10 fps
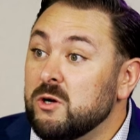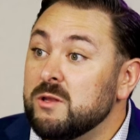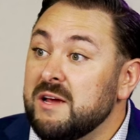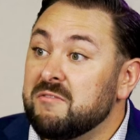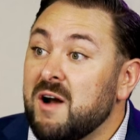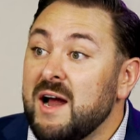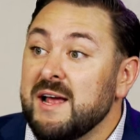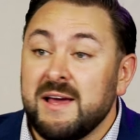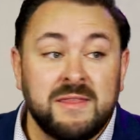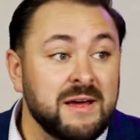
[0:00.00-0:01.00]
all day
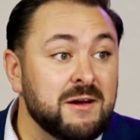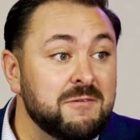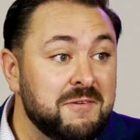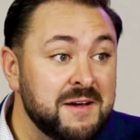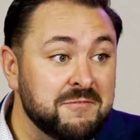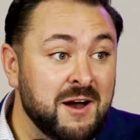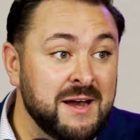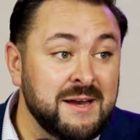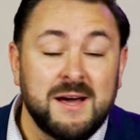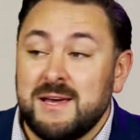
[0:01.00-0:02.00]
Friday, and then go fight
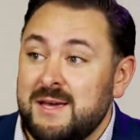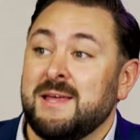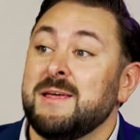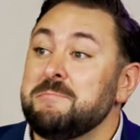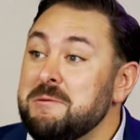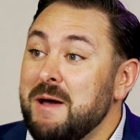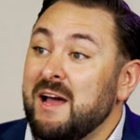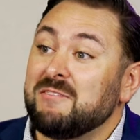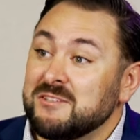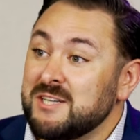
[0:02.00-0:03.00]
Friday night, and then be
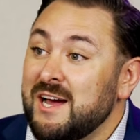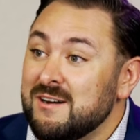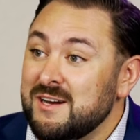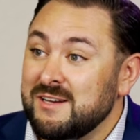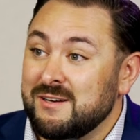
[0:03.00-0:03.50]
back for Saturday to